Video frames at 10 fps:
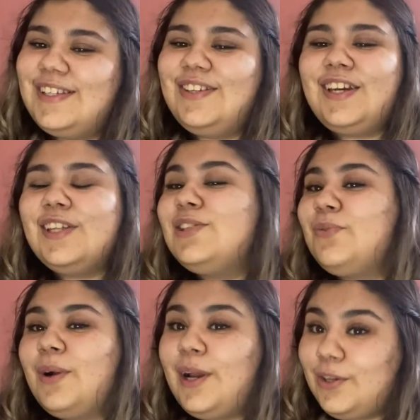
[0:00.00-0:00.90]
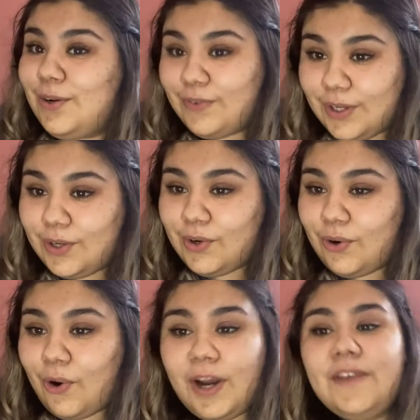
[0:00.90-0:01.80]
you can tour in your vehicle
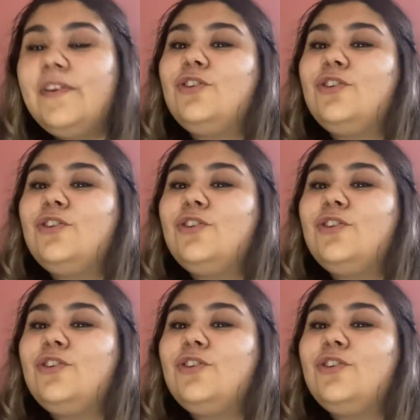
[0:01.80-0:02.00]
or even